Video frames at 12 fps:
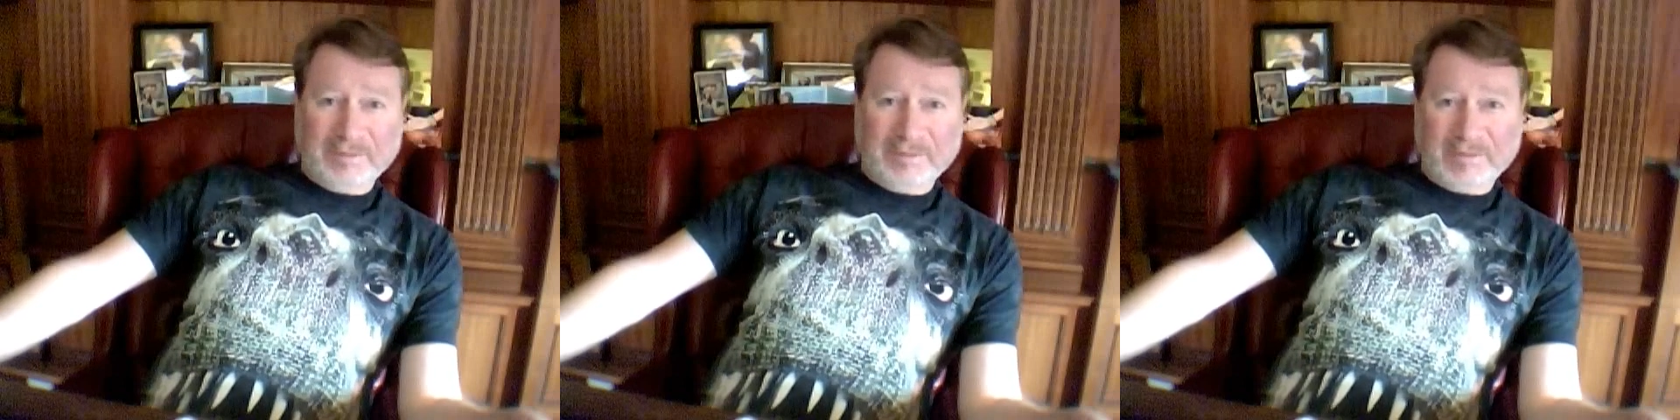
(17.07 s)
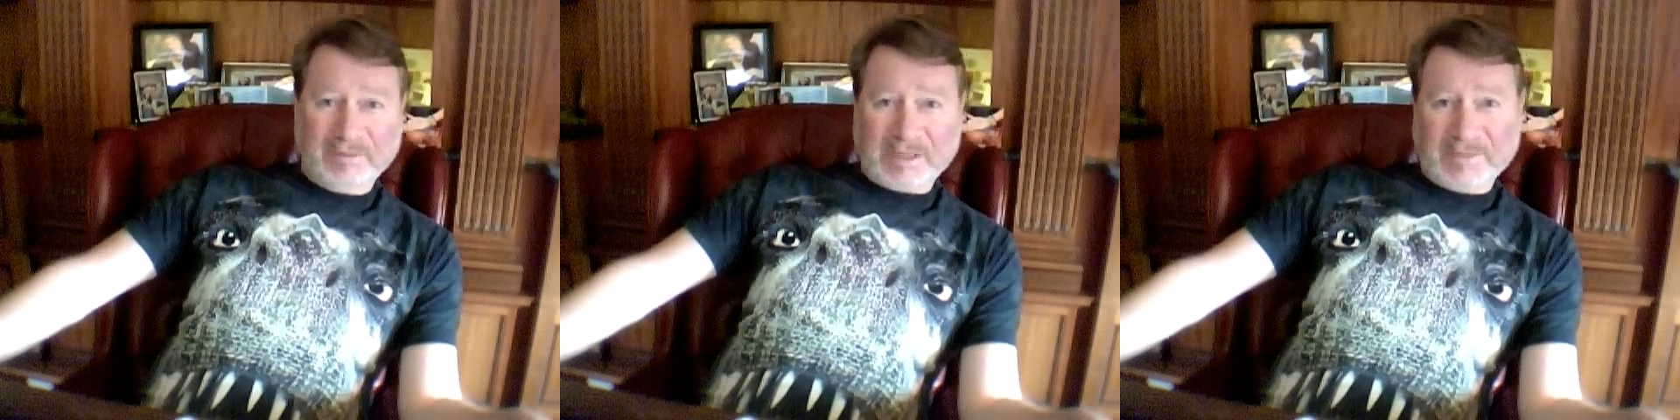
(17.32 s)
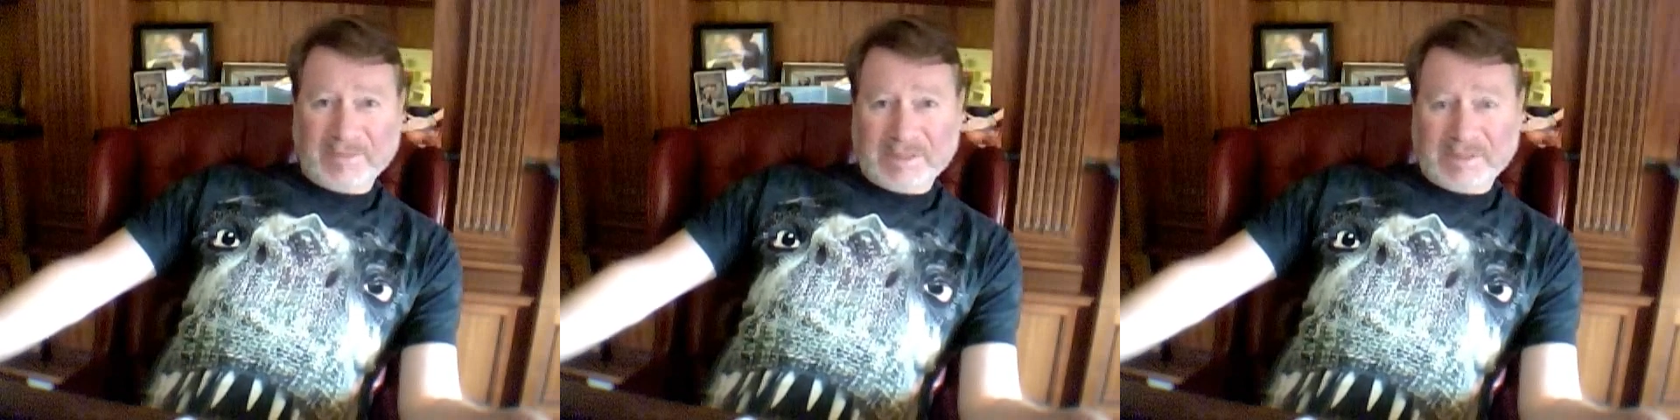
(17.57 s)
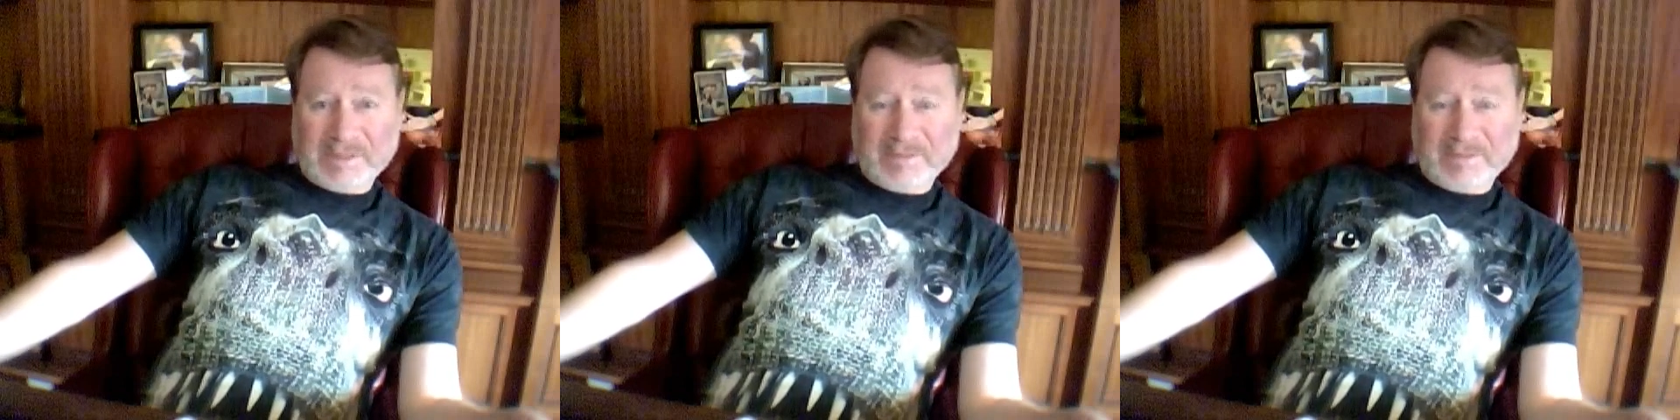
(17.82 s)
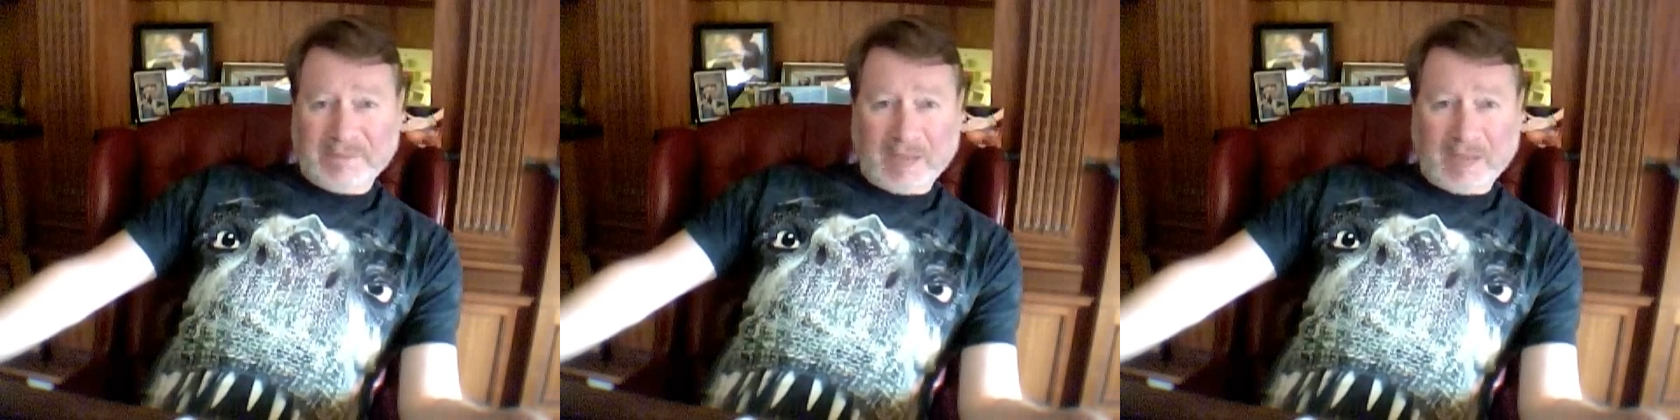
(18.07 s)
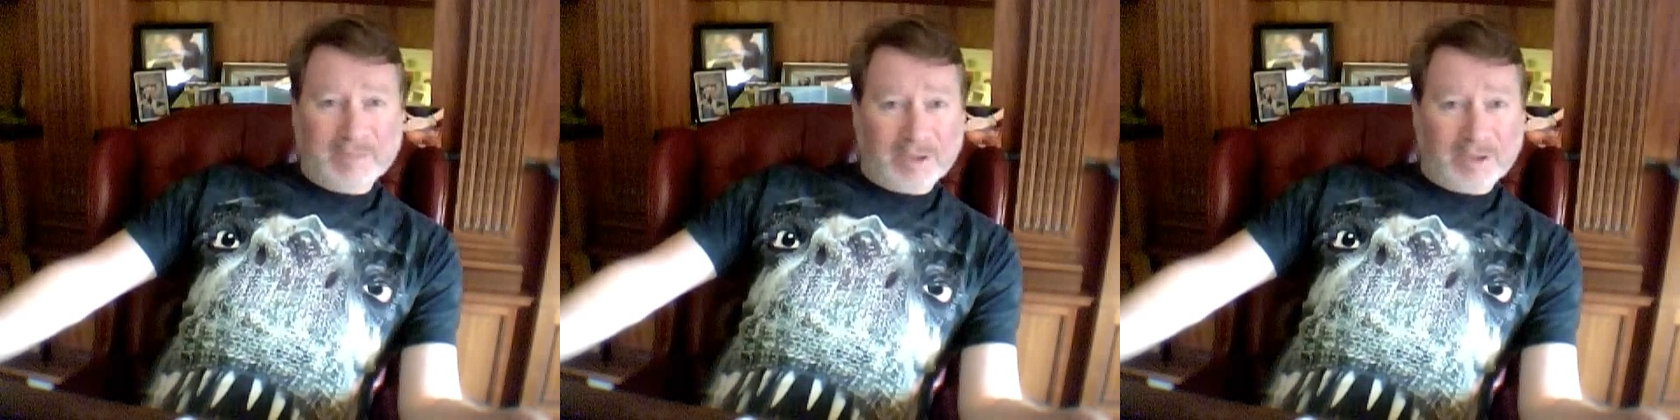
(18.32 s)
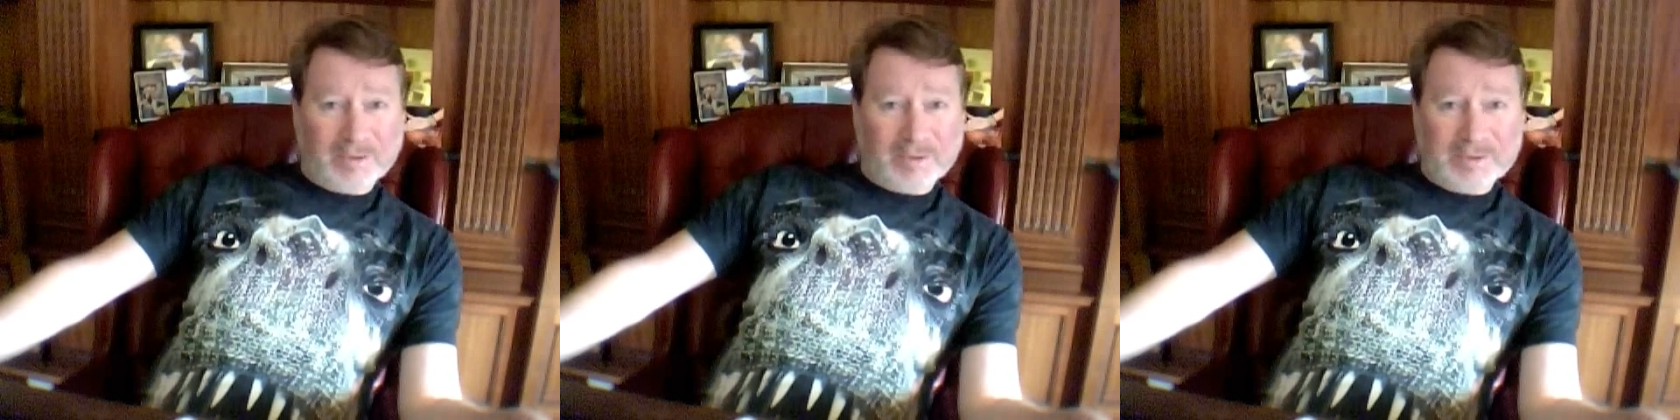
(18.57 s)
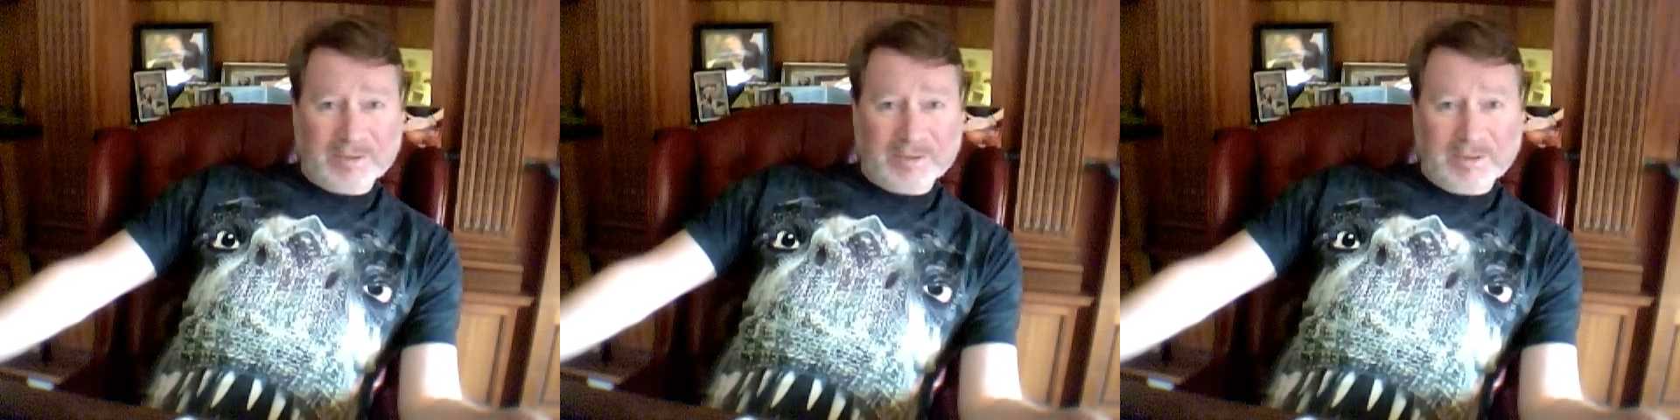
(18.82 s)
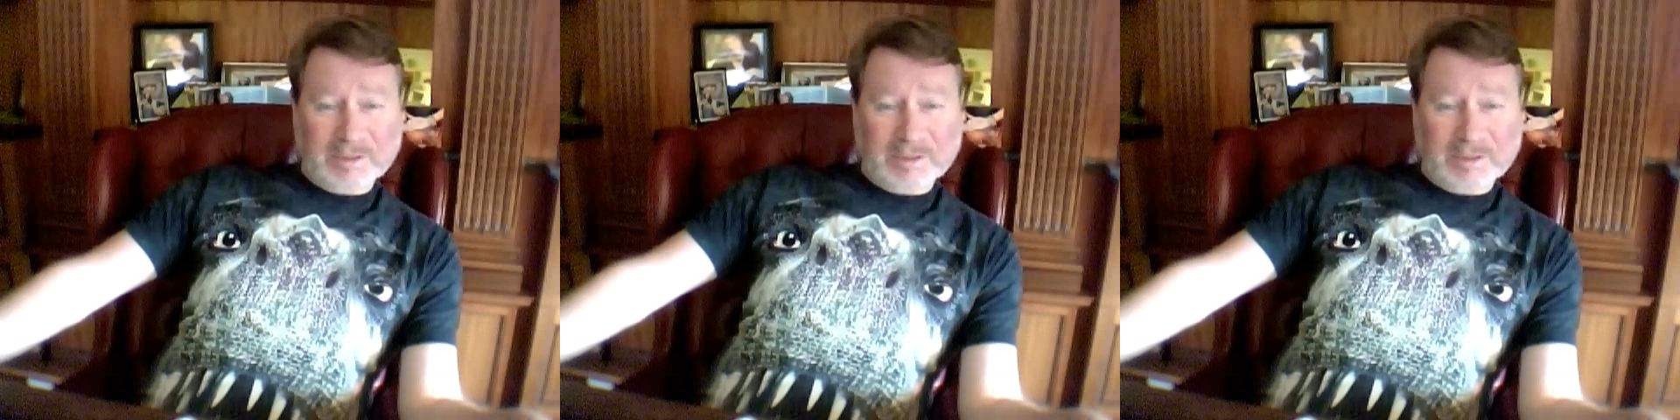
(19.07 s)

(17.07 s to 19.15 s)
investments, IPOs,